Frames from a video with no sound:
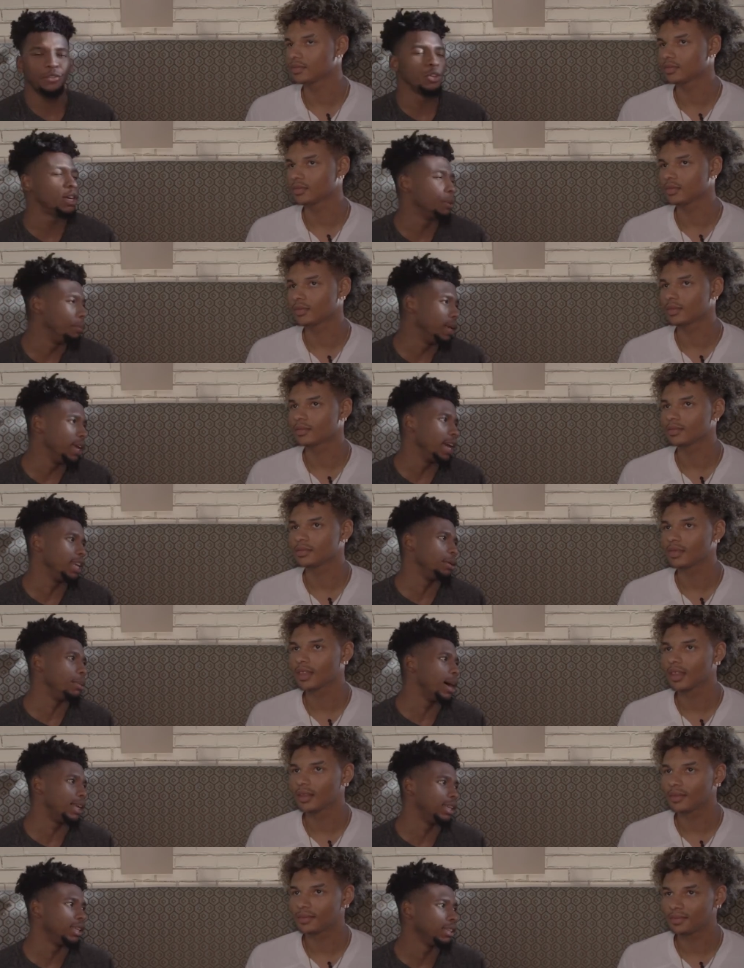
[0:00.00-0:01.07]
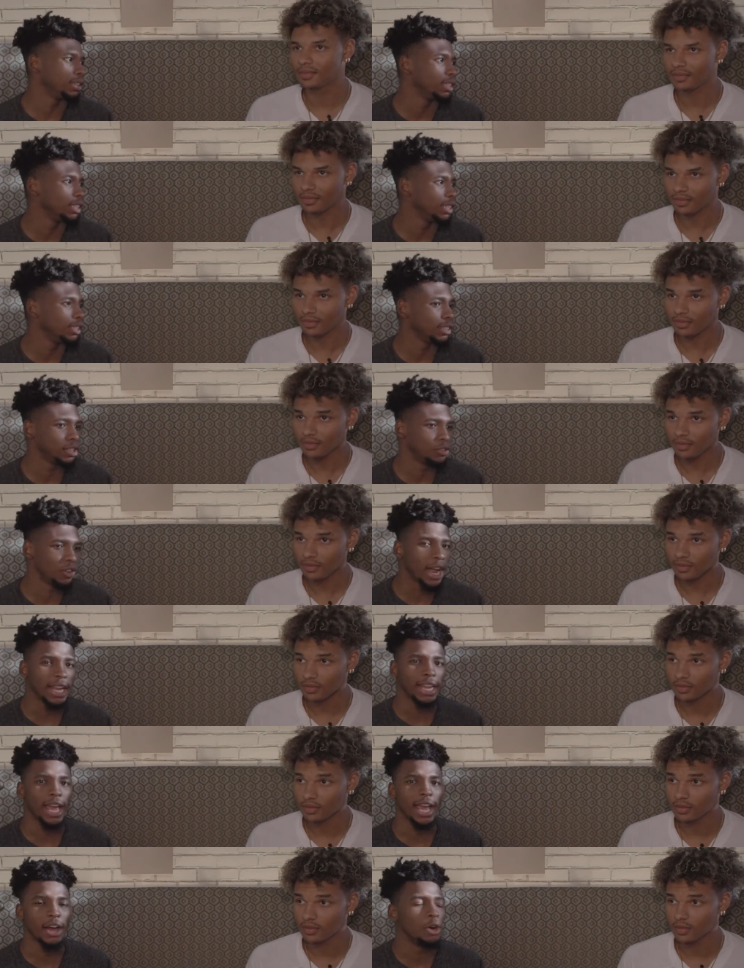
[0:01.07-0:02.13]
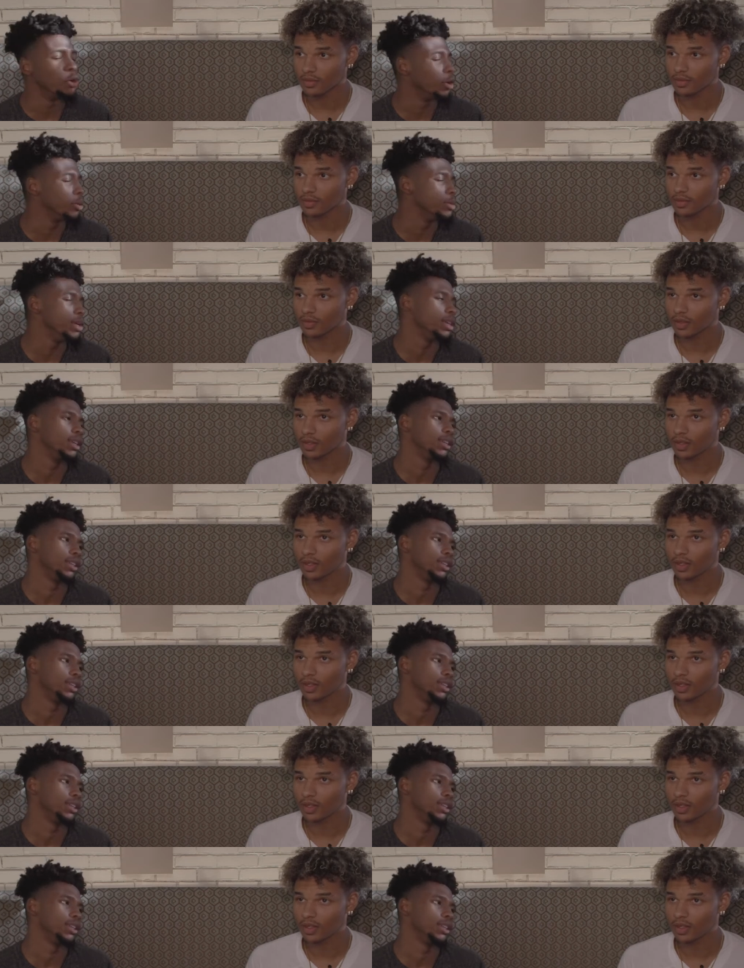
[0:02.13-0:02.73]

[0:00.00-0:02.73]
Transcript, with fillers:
Speaker 1: if you could meet anybody right now, who would it be?